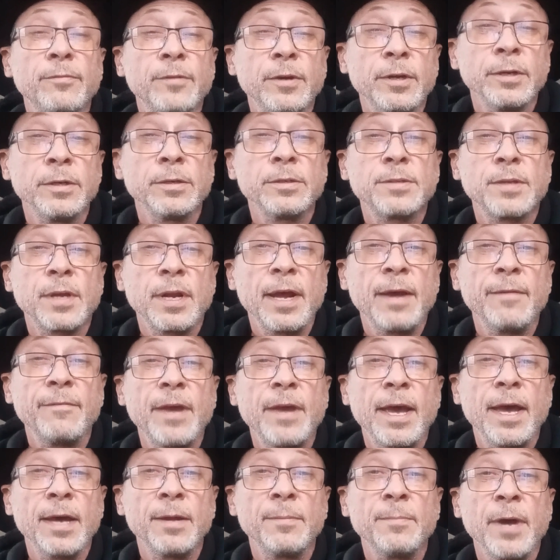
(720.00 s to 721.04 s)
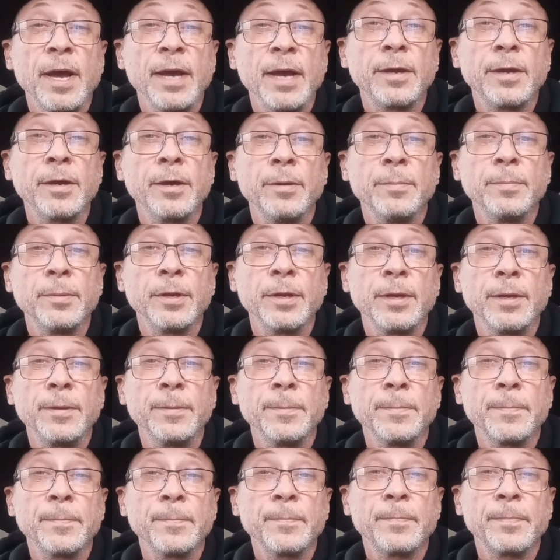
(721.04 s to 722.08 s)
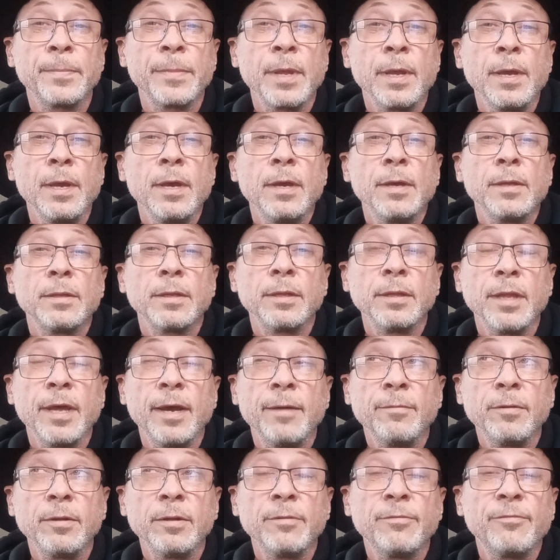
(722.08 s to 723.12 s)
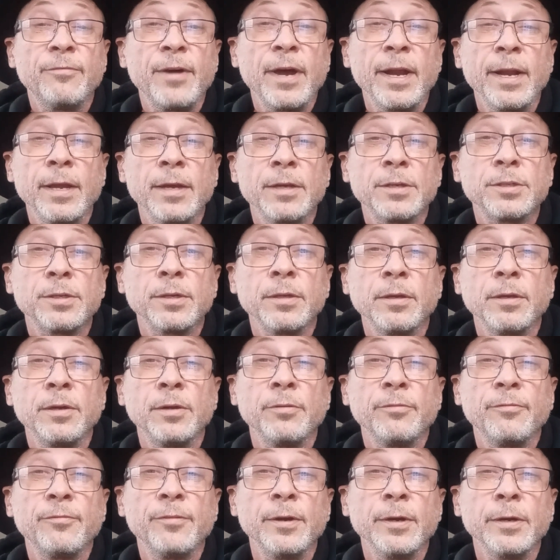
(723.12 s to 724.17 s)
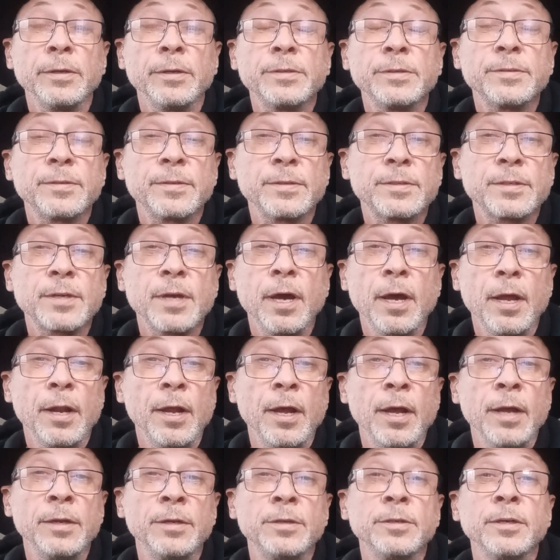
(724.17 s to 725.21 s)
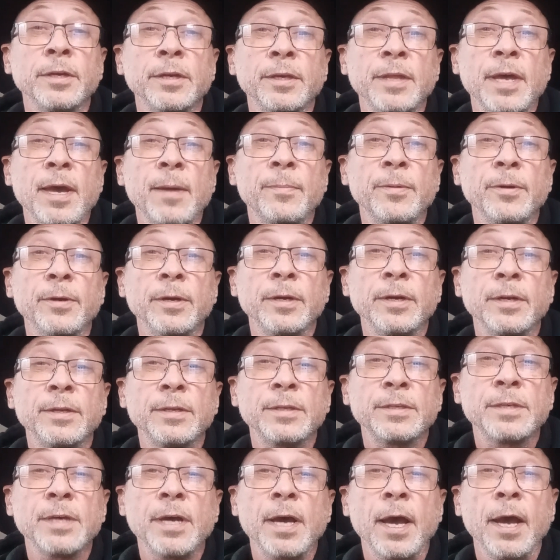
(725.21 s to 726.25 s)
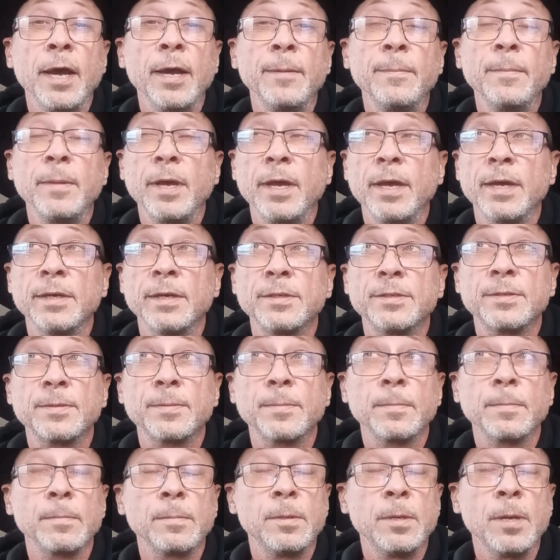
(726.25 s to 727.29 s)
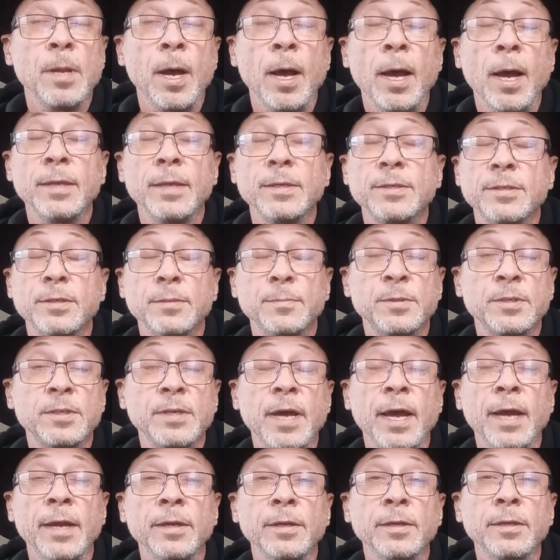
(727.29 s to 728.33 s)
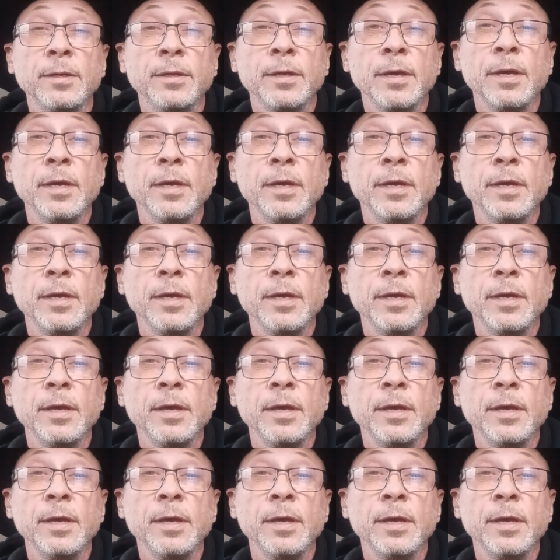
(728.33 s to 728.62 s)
years that I've had my company. The level of financial interference that's gone on during that period of time has not subsided.